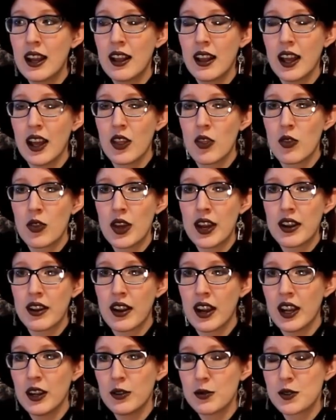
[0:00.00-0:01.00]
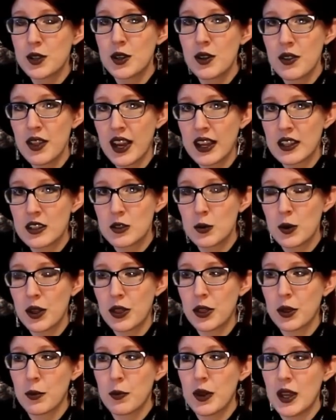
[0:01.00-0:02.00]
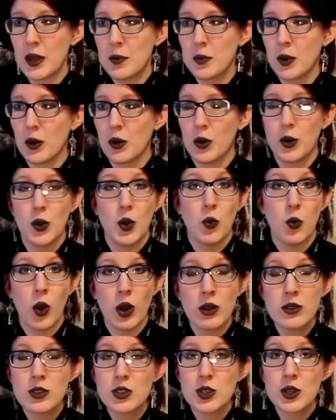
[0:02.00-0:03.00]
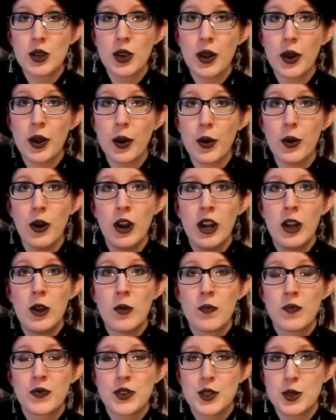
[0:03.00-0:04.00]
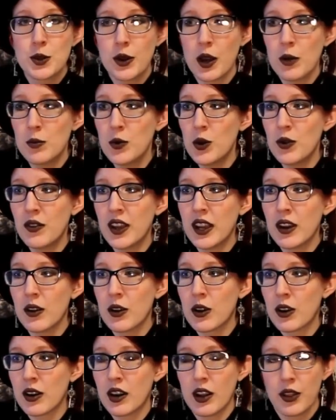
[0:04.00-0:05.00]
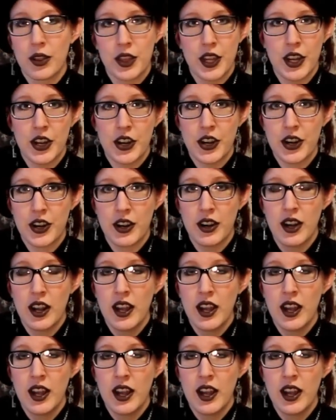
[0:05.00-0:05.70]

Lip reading: and then after that, with the people who want to go to a movie or a theater,